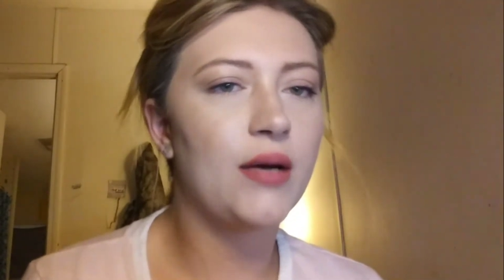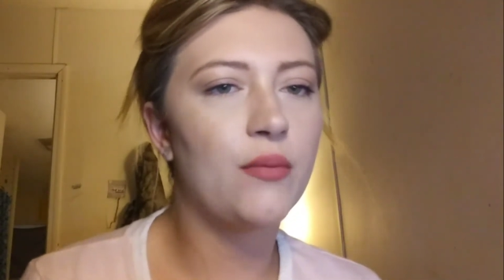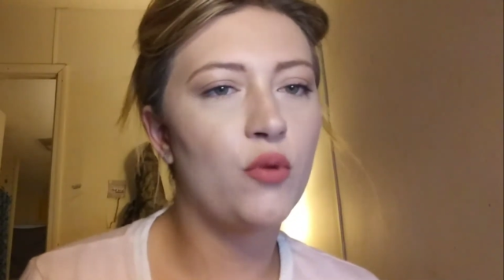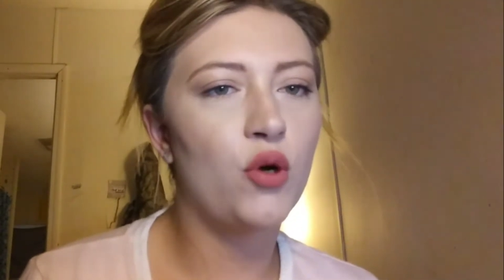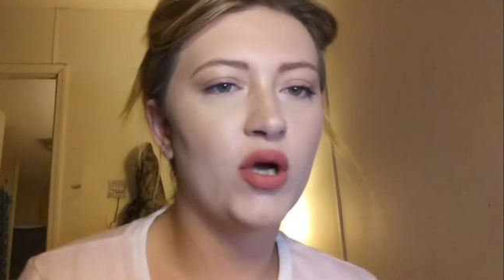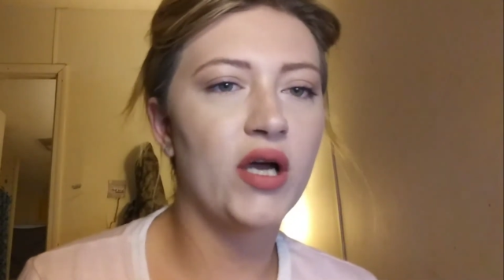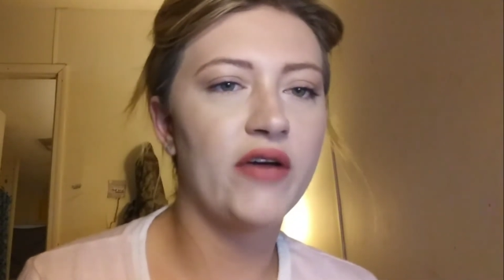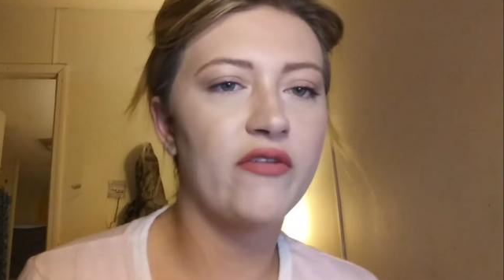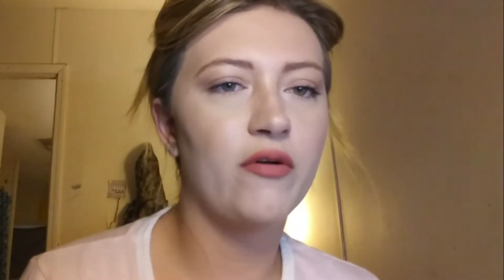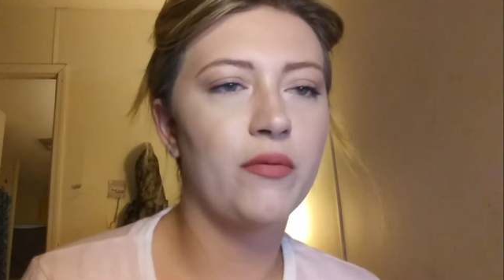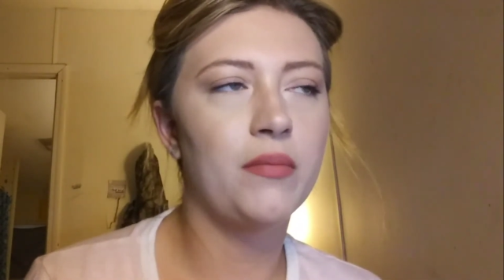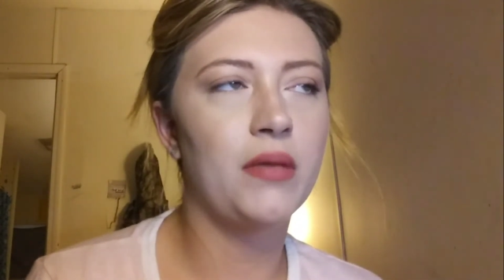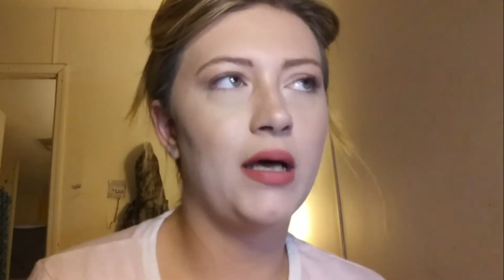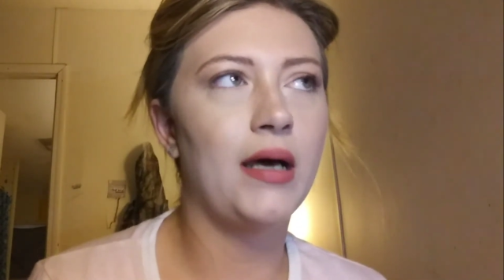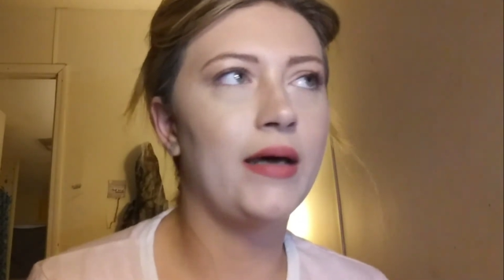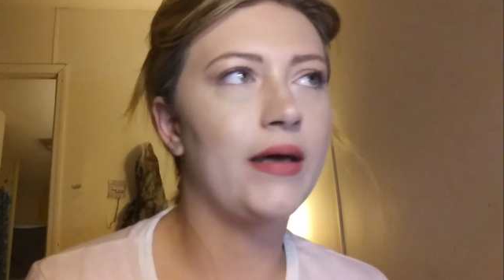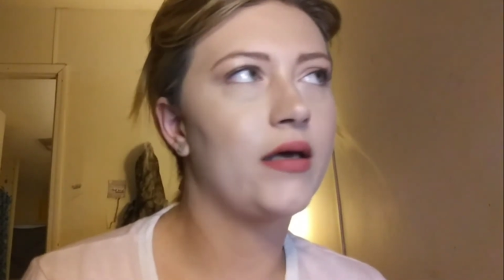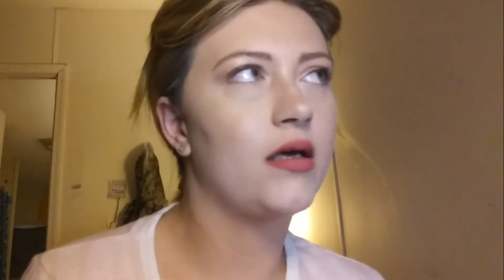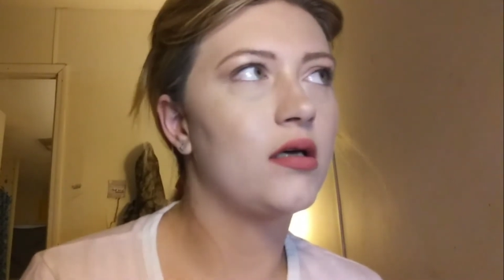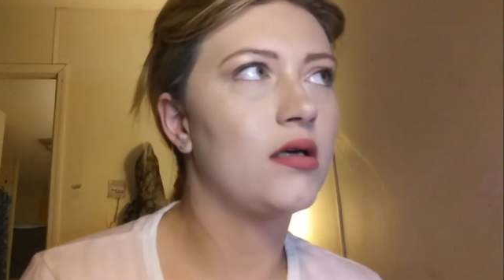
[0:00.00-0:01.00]
I'm gonna give them
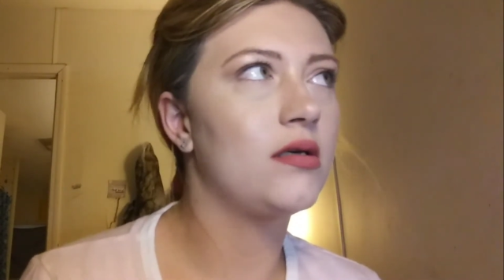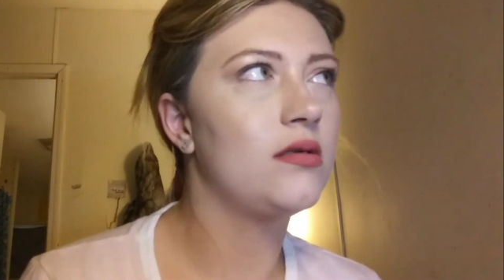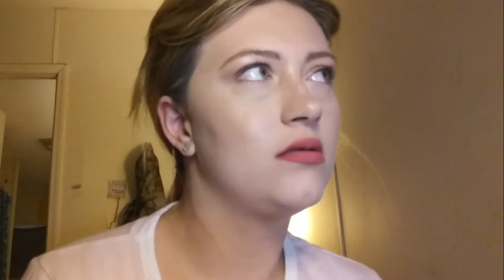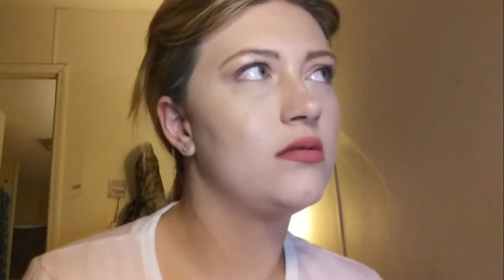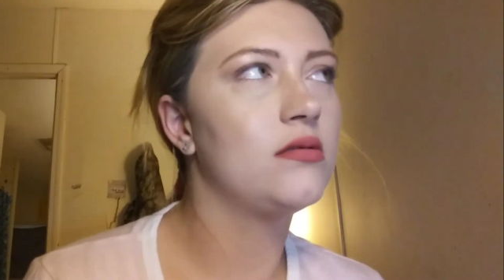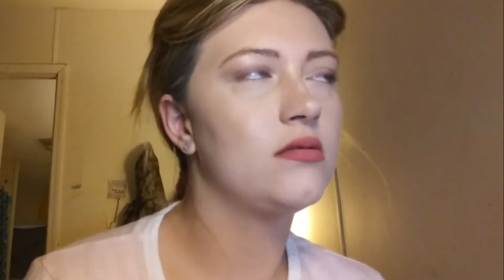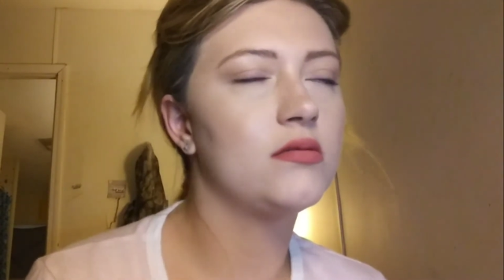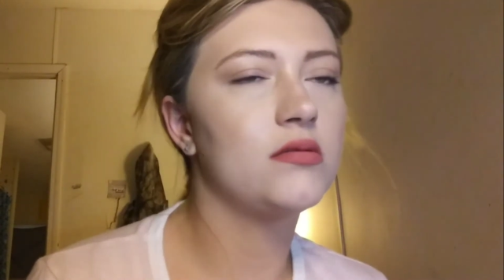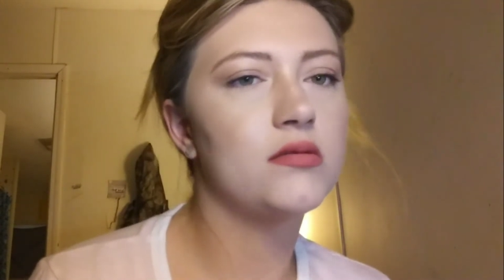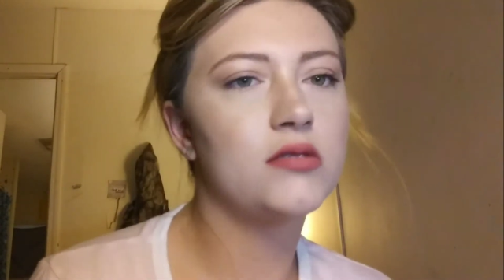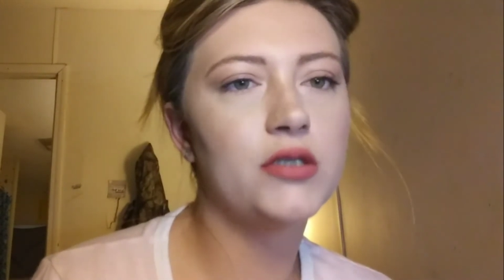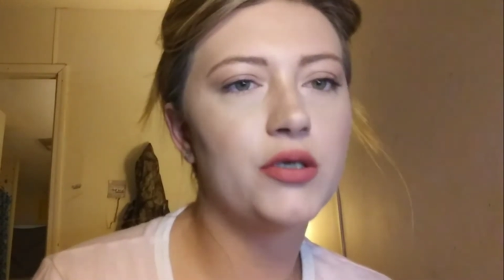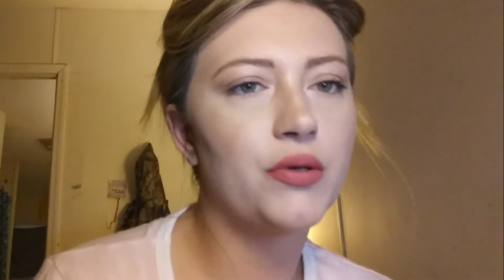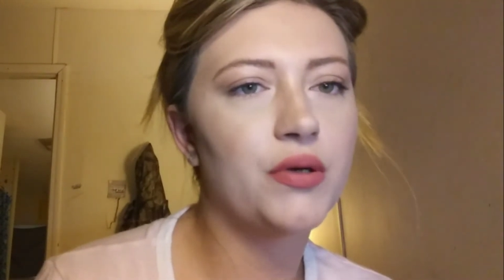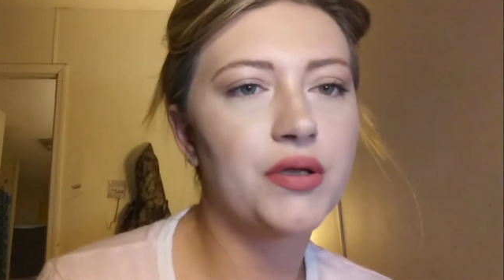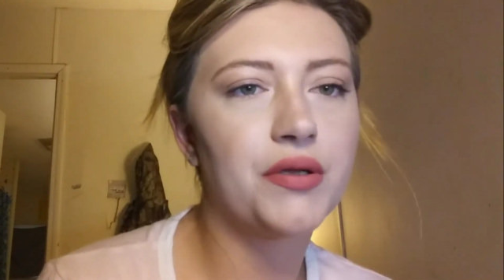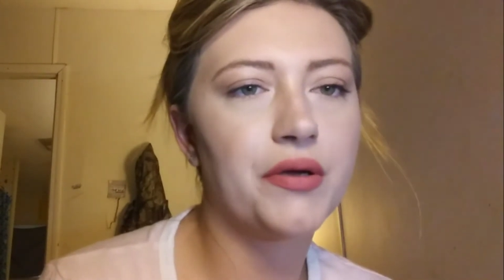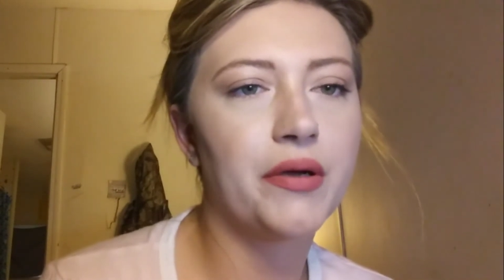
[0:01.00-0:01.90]
like 2 or